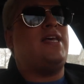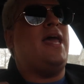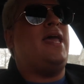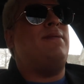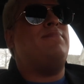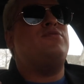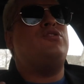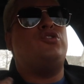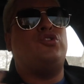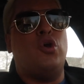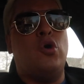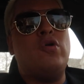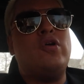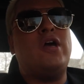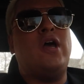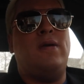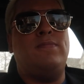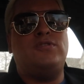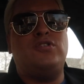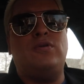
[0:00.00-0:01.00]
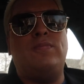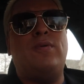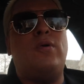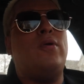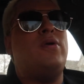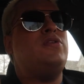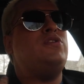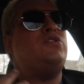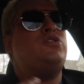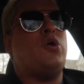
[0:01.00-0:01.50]
I am so
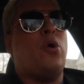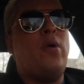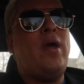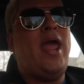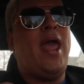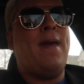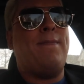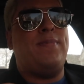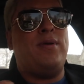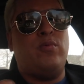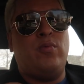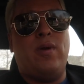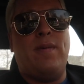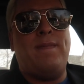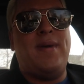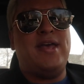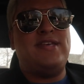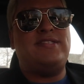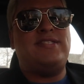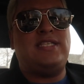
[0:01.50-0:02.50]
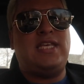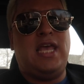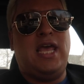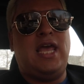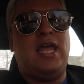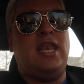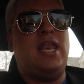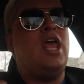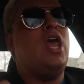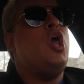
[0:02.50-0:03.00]
comfortable and so happy with my
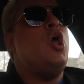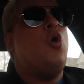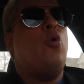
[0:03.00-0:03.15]
skin,